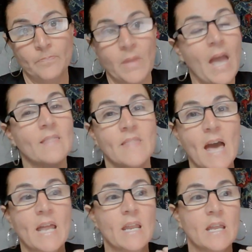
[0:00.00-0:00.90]
And
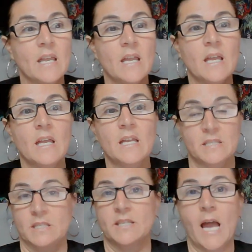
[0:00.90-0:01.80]
that is
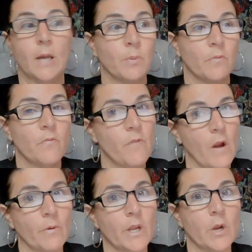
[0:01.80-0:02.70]
a sad but
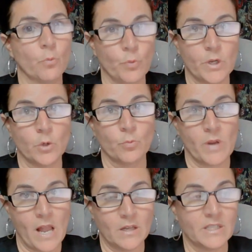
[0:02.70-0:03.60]
very real
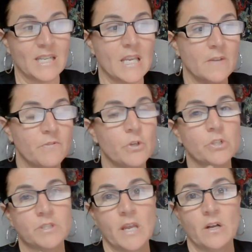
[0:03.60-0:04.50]
reality. If your
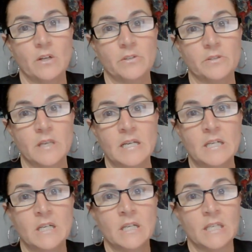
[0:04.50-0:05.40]
sales
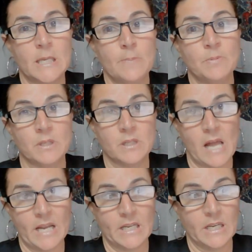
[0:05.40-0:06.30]
keep
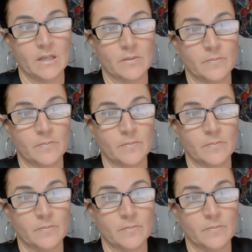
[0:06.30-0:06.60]
declining